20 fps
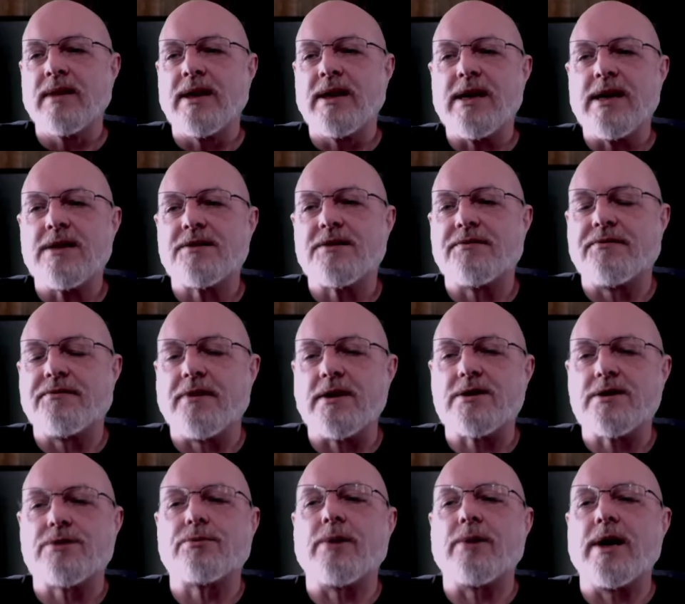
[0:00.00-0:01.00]

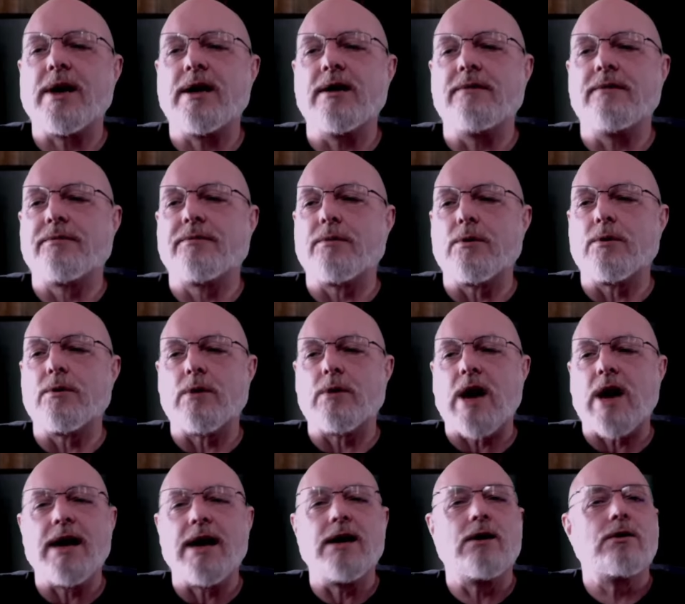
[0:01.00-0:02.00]
frustrated for I
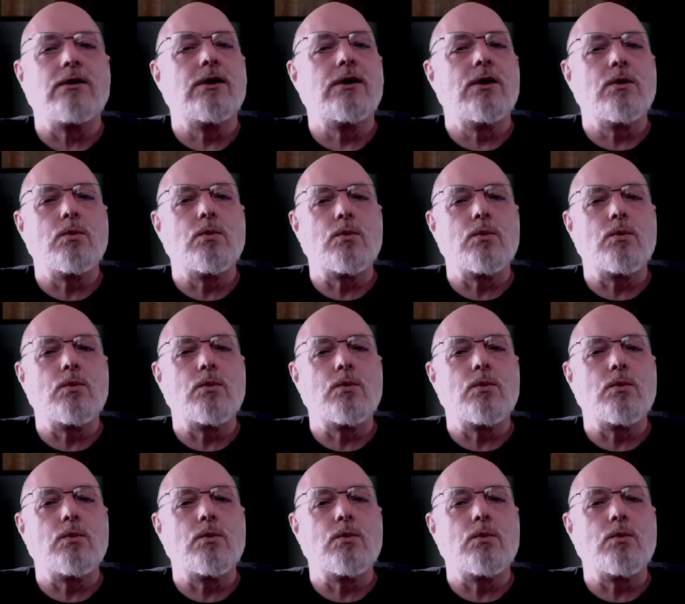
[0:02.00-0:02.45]
don't know what